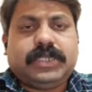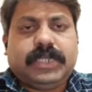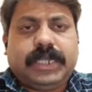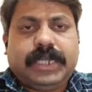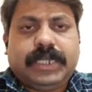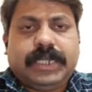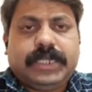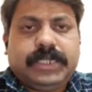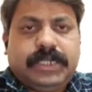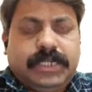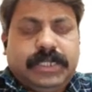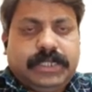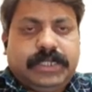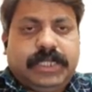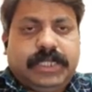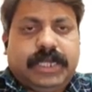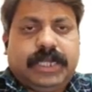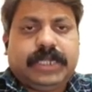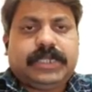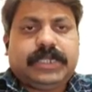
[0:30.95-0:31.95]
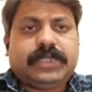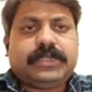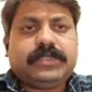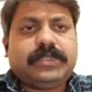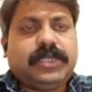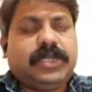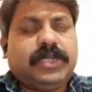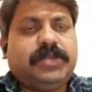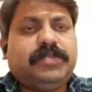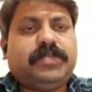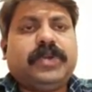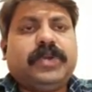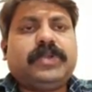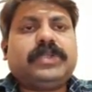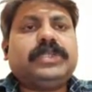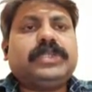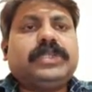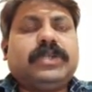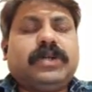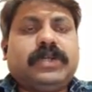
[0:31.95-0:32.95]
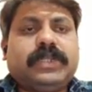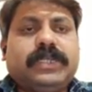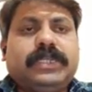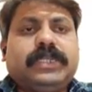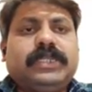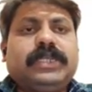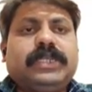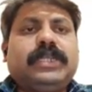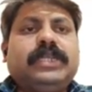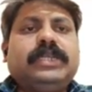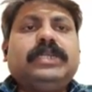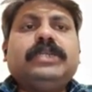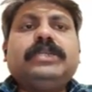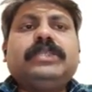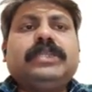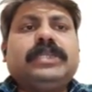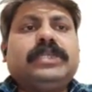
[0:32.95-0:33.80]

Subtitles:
and in that the important organelle,